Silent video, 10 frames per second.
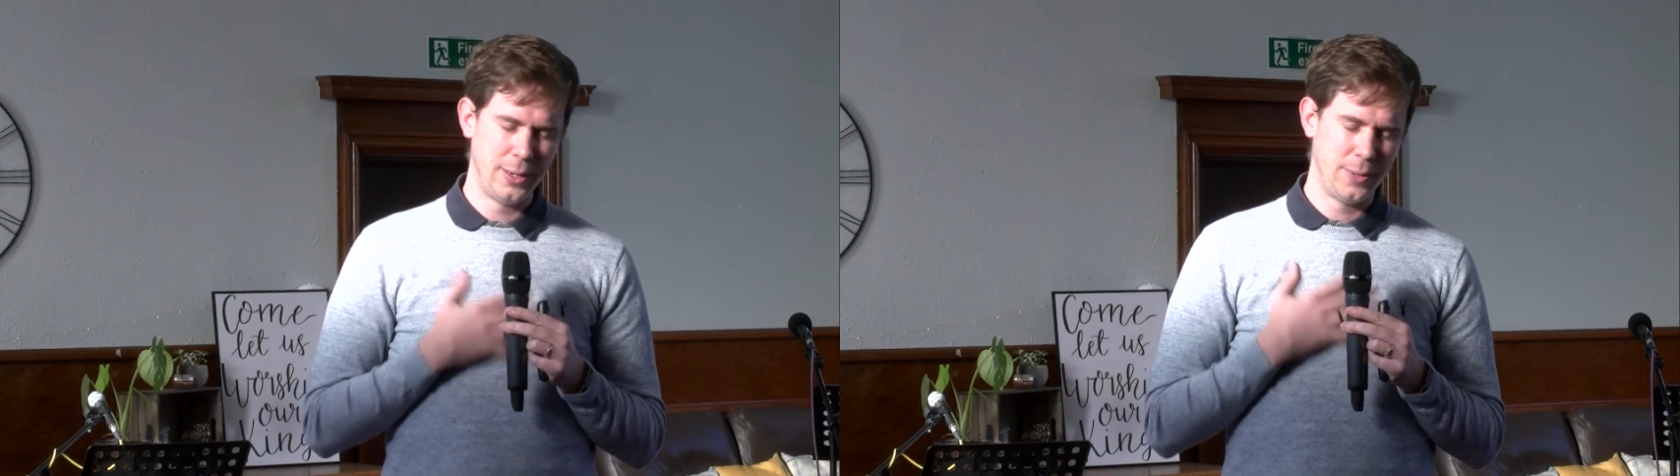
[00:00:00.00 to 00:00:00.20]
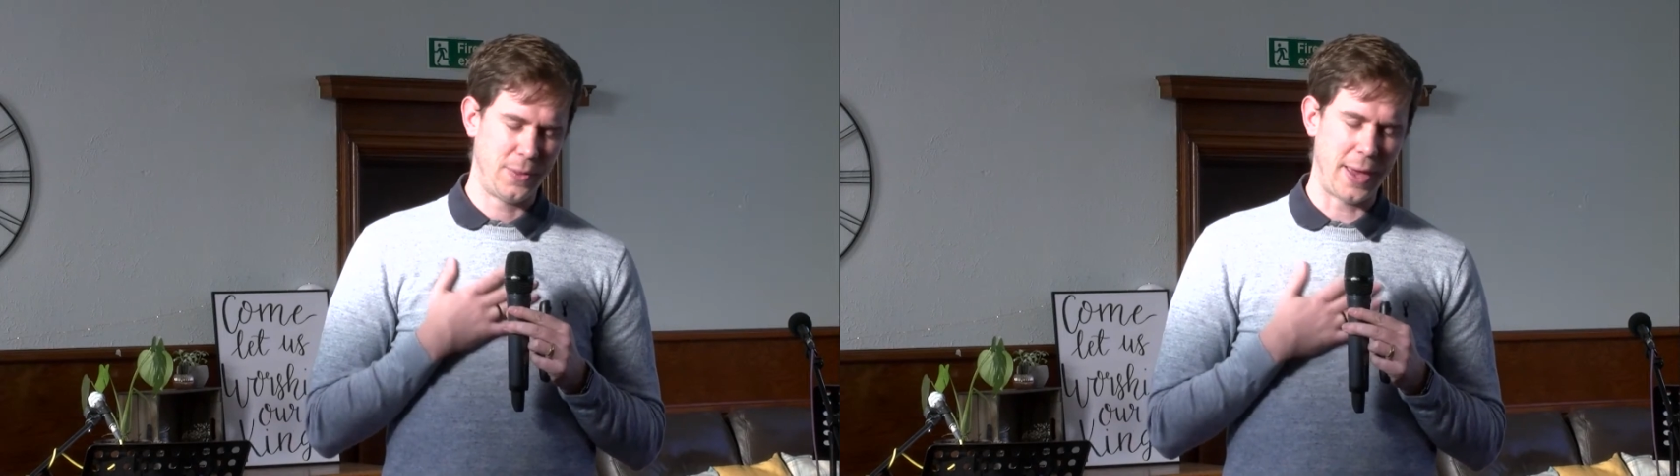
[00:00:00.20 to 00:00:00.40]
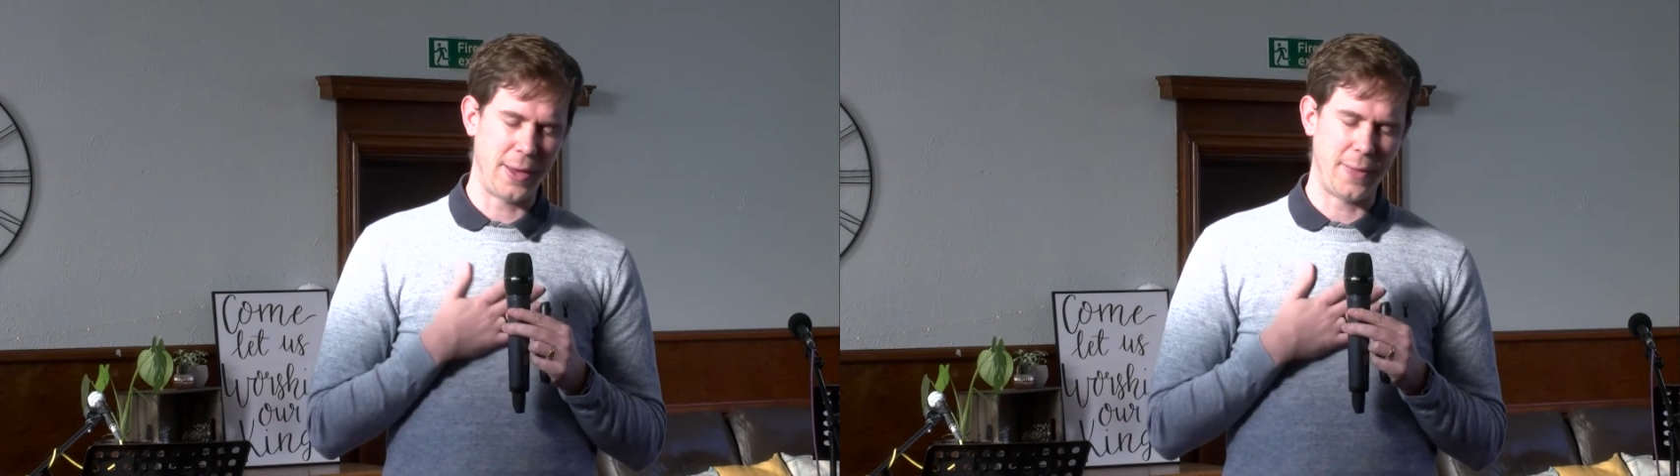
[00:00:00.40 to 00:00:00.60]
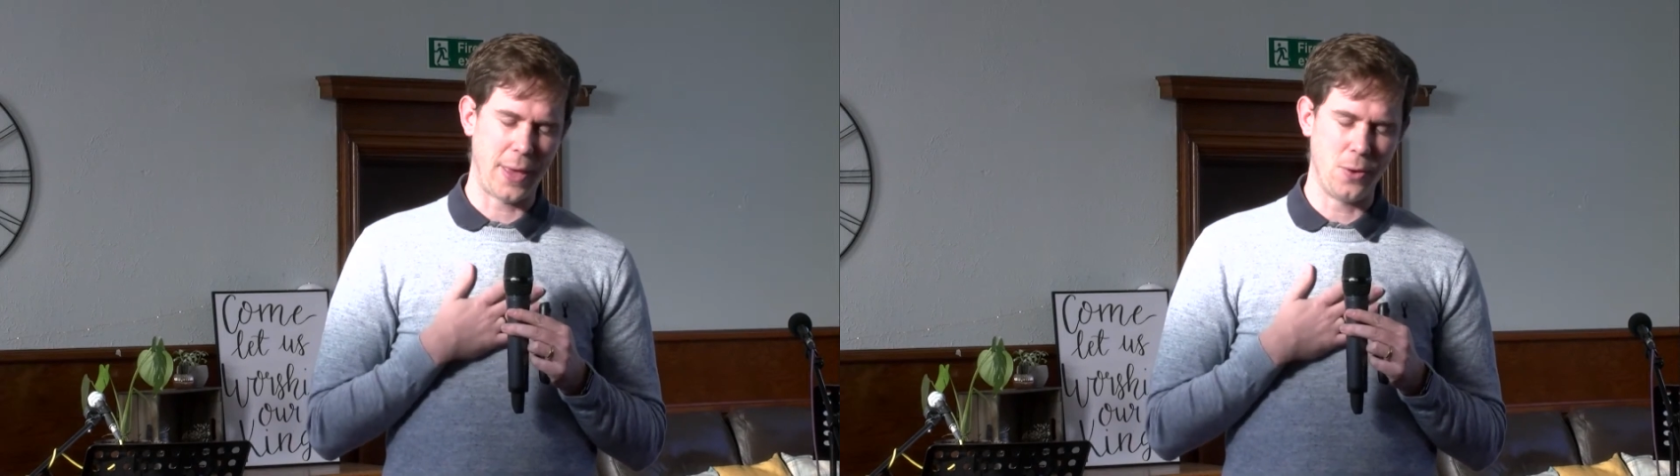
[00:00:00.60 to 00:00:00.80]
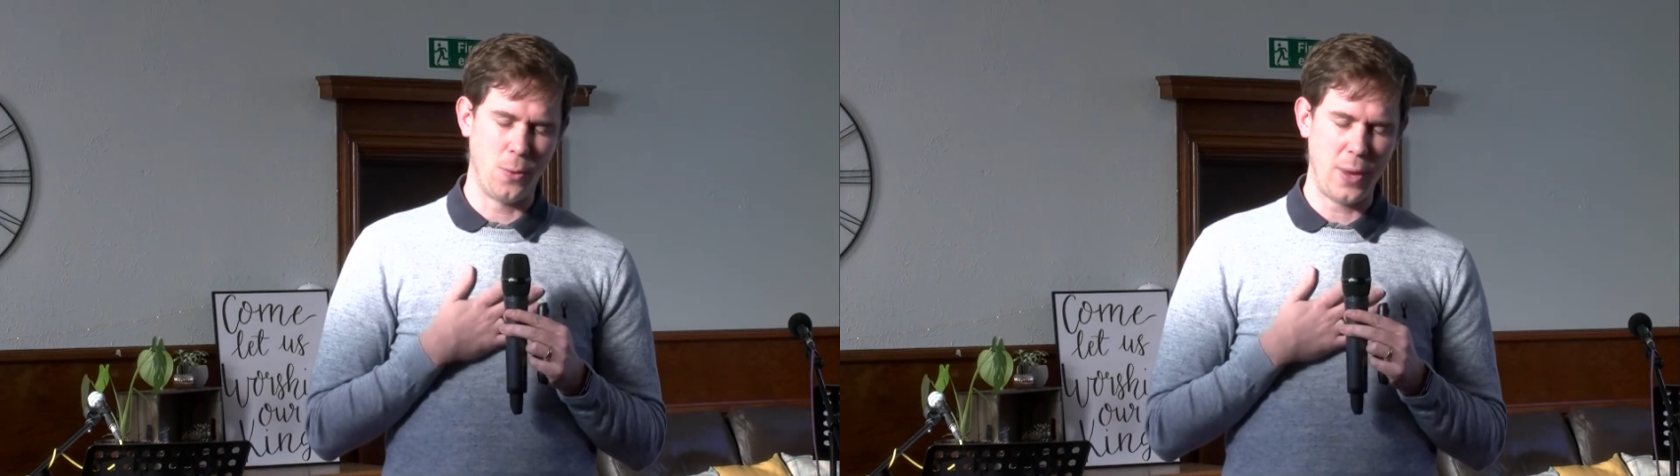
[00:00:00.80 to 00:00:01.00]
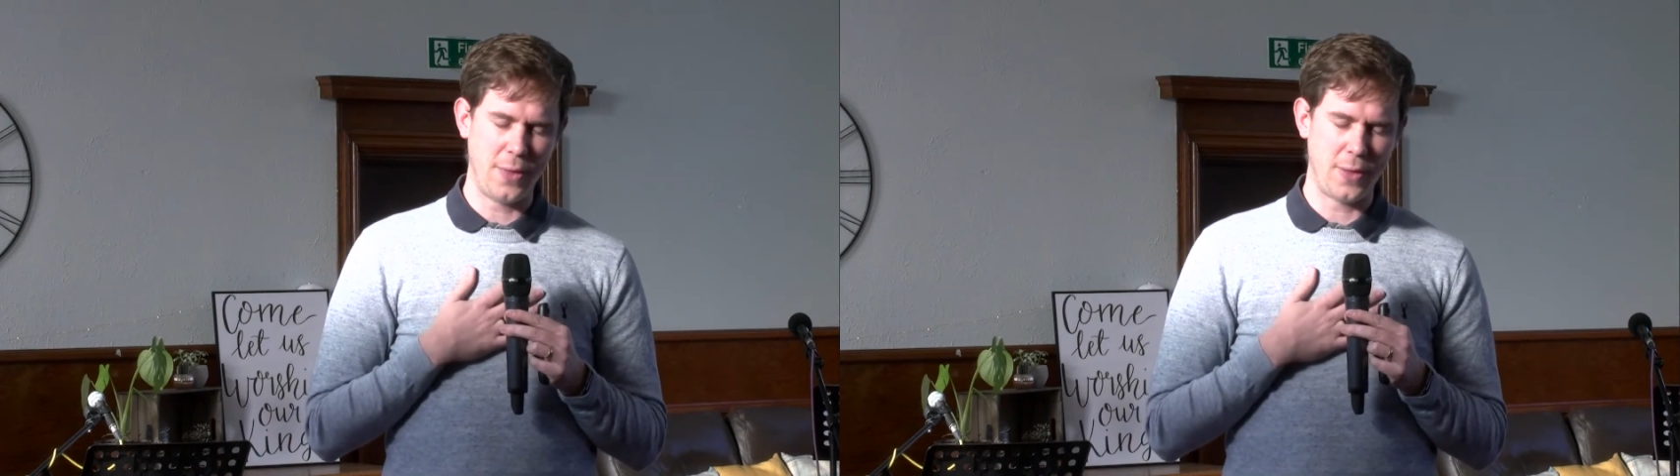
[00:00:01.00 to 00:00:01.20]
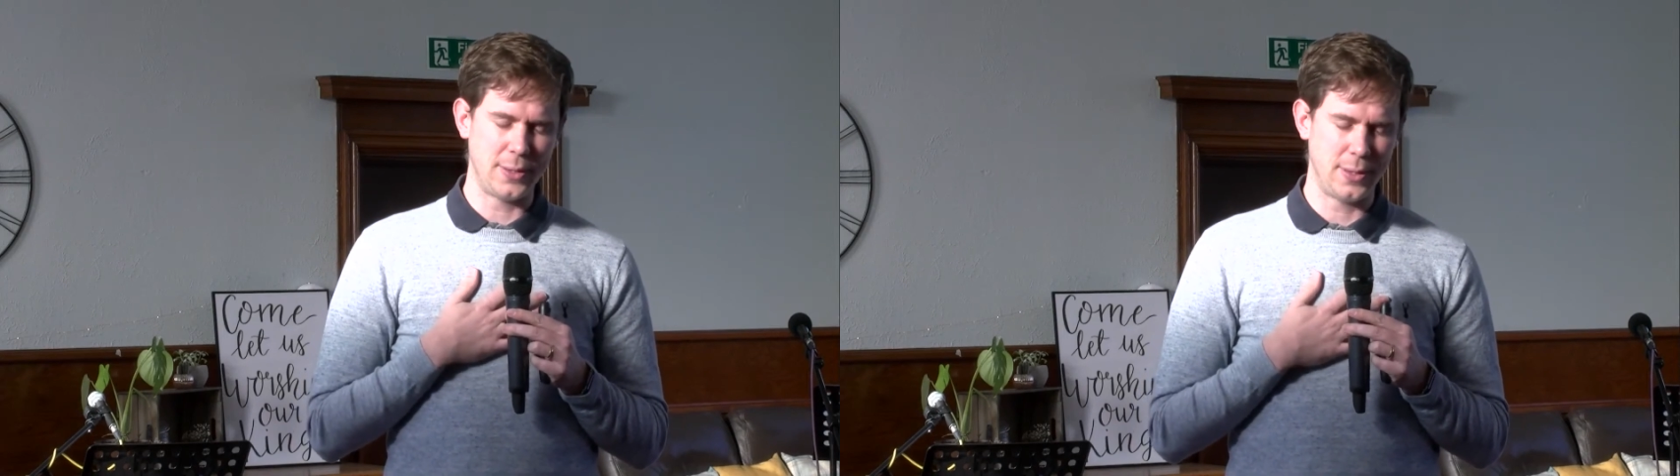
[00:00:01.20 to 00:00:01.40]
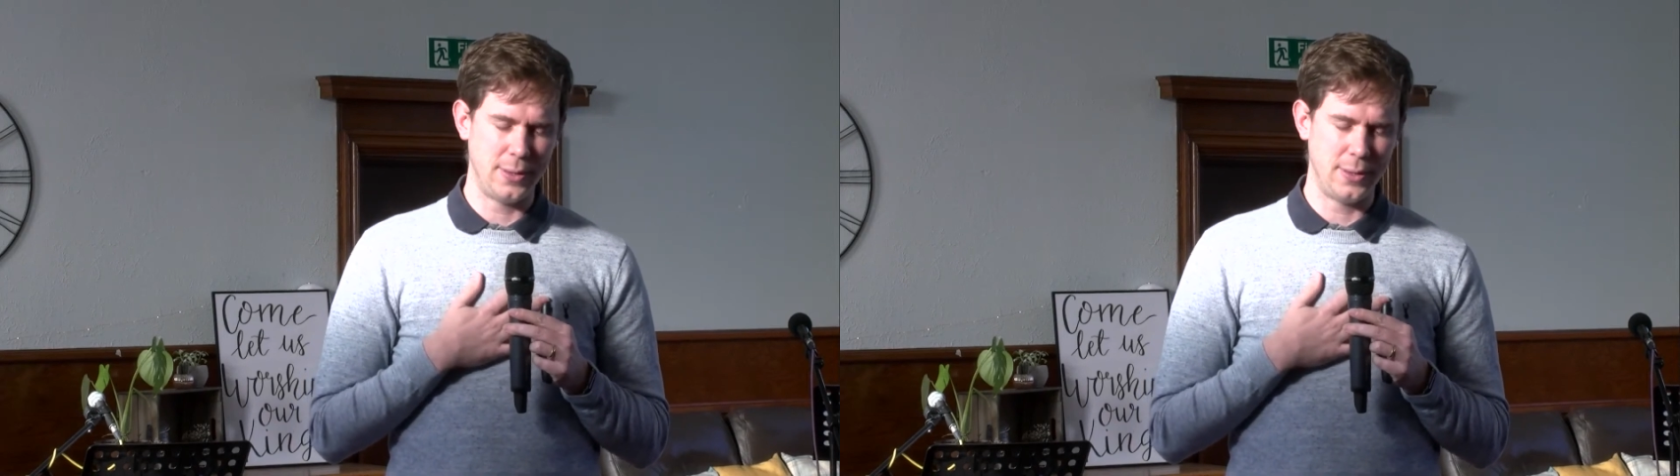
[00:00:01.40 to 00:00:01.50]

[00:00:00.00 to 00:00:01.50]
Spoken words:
We thank you that you're with us